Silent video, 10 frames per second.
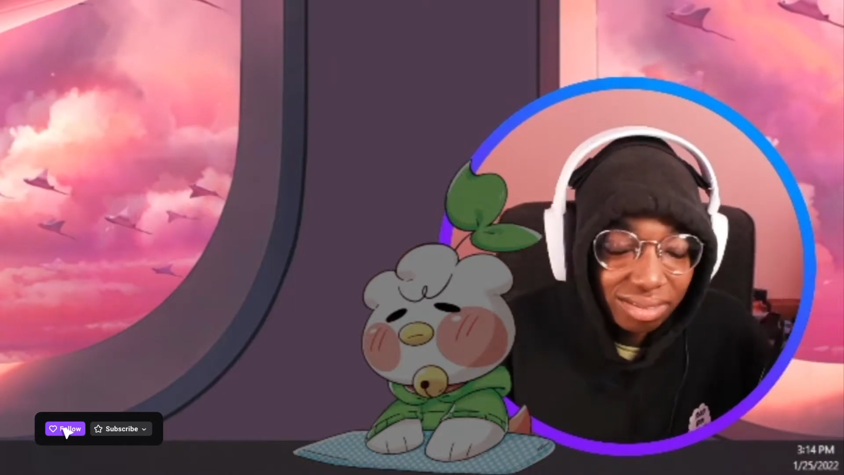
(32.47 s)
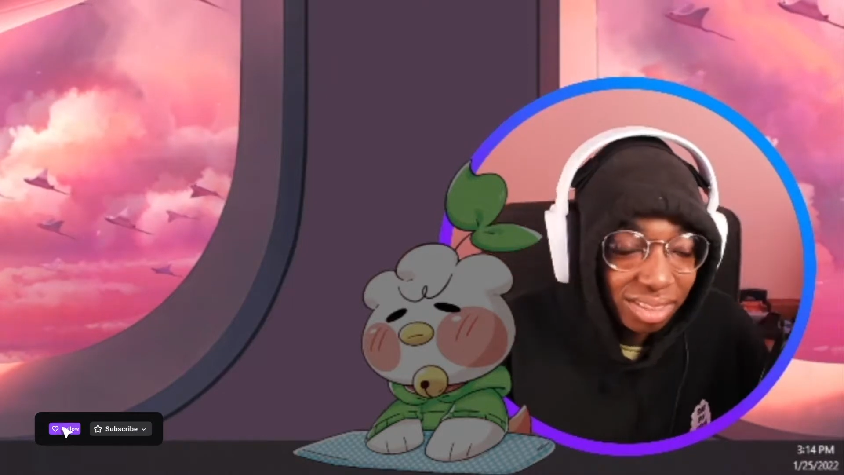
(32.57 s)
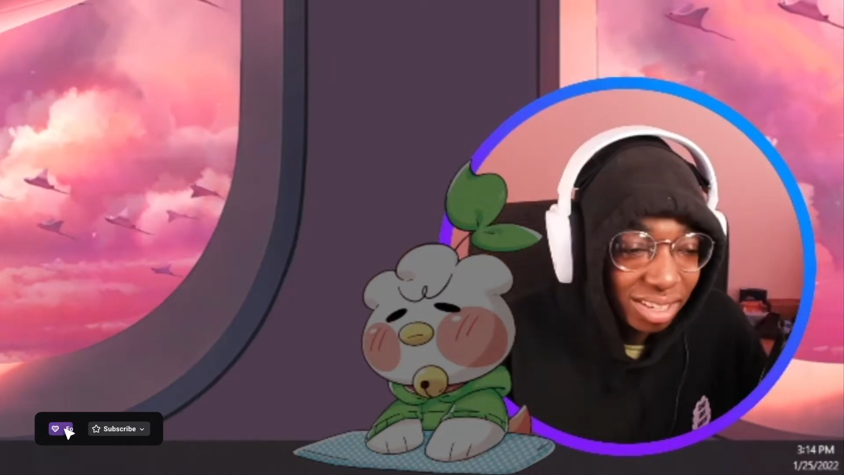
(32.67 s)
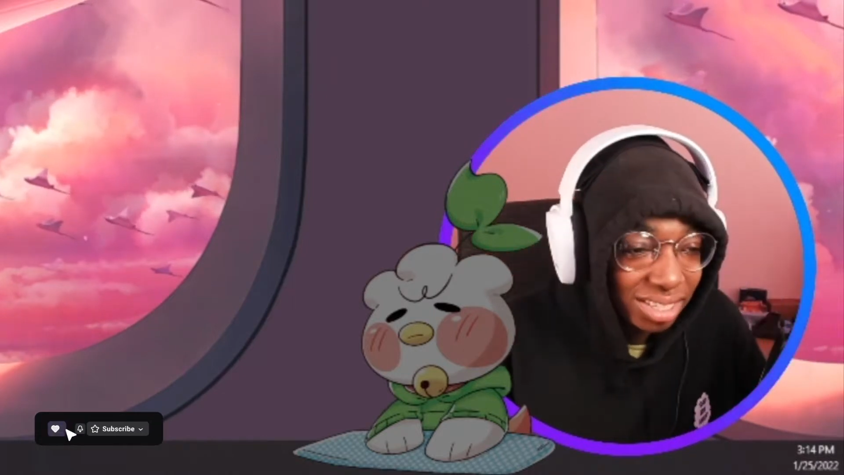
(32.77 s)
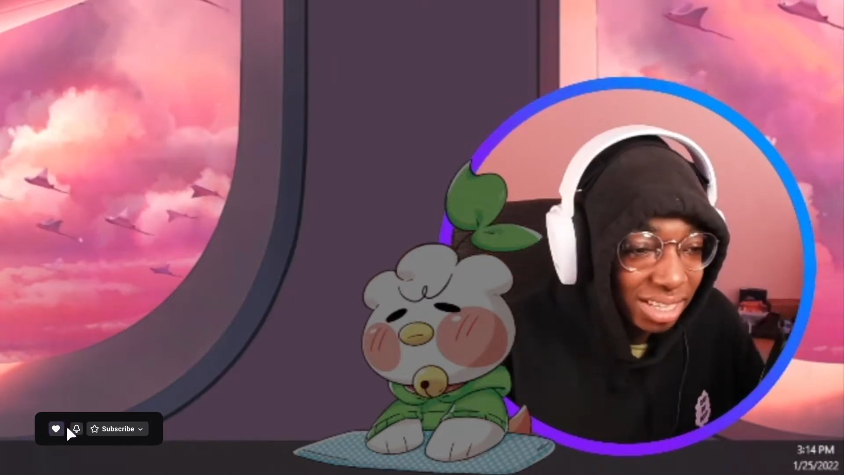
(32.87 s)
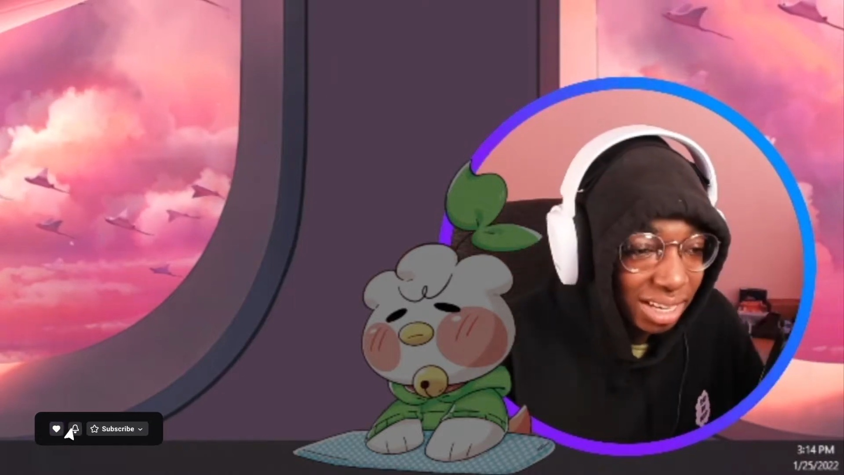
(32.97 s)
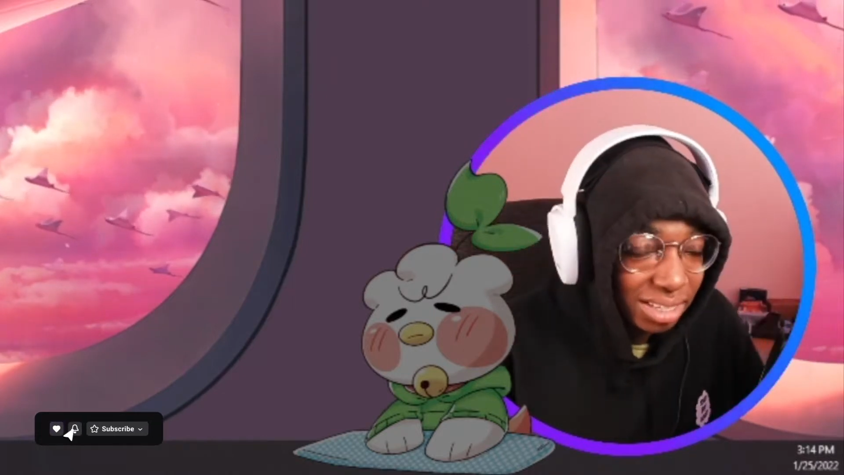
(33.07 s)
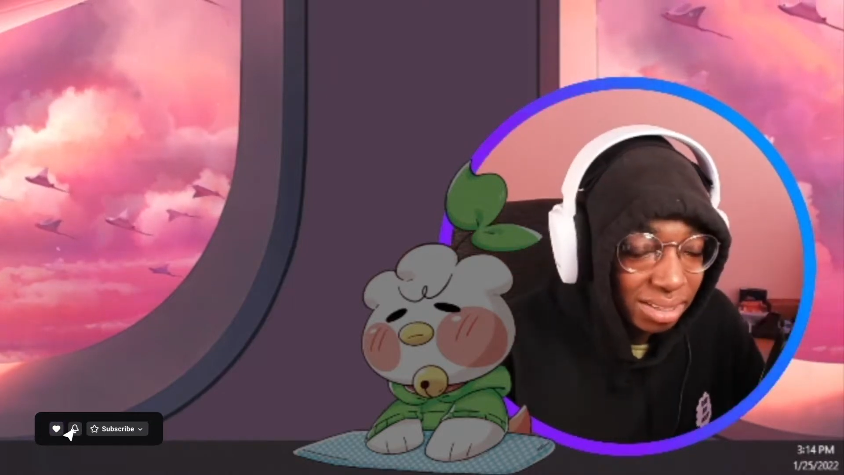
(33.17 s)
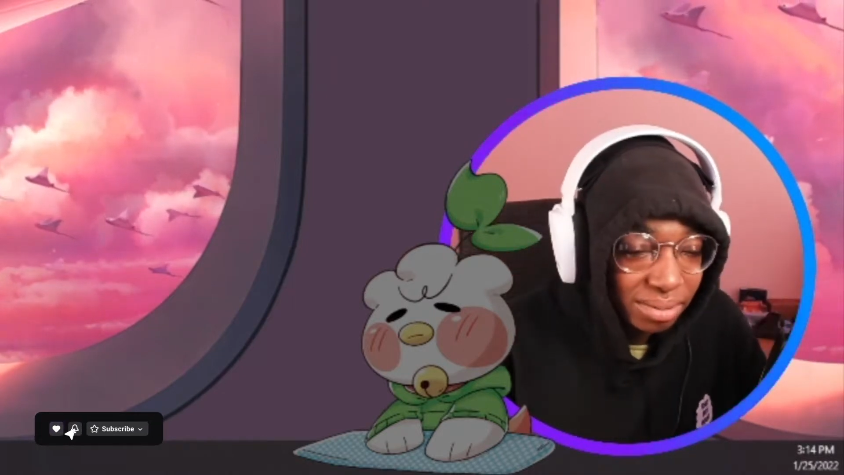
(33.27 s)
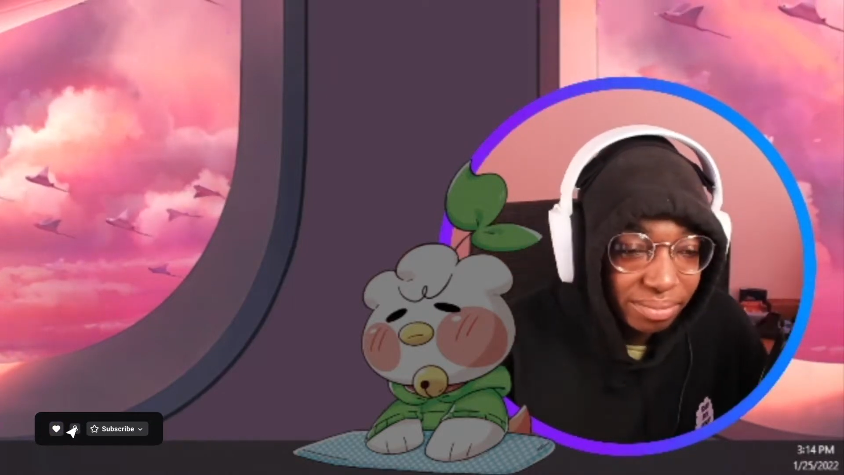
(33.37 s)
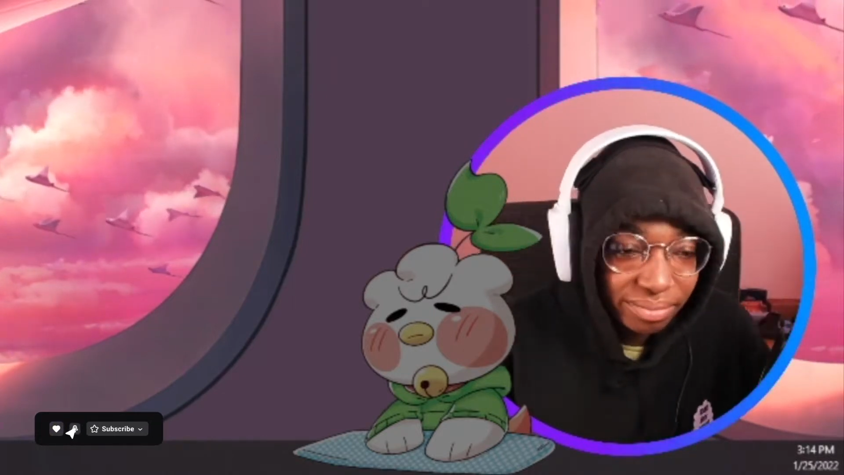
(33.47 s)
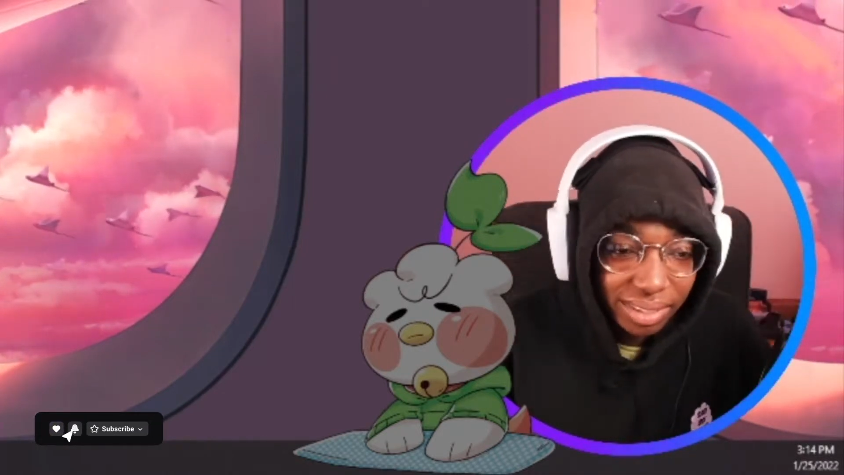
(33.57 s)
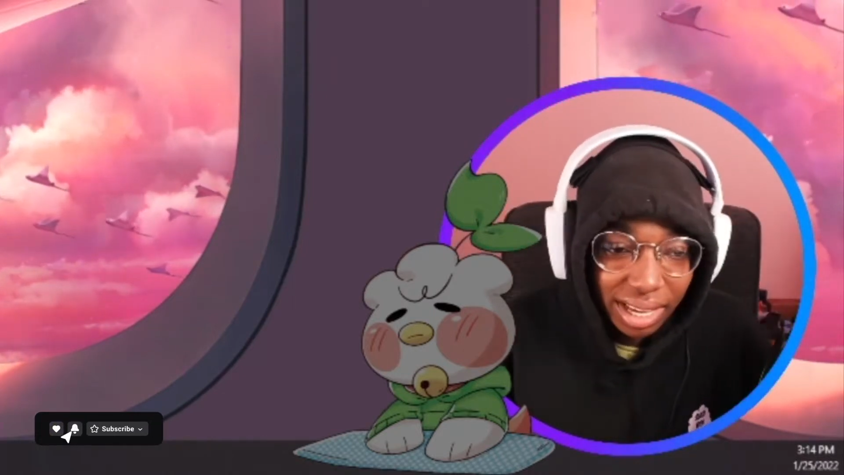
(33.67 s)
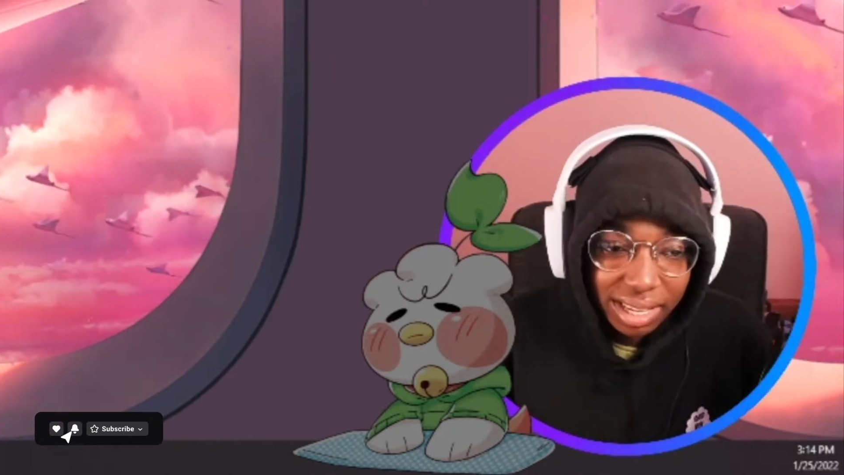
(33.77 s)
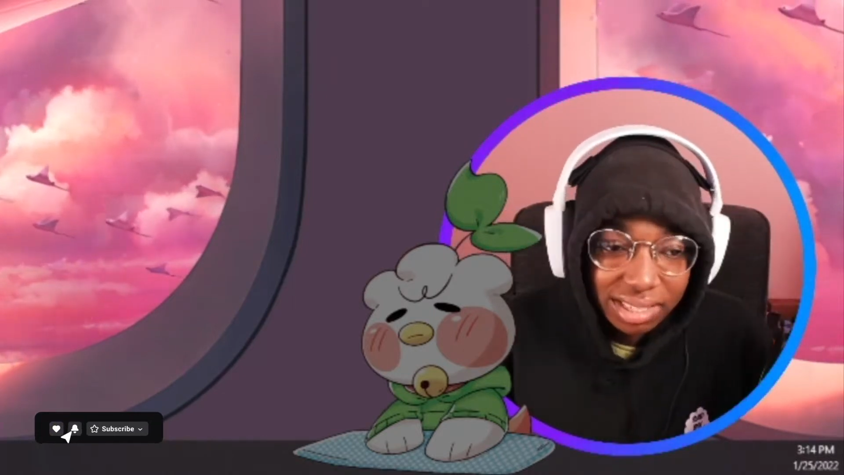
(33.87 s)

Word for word: Thursdays. Yes,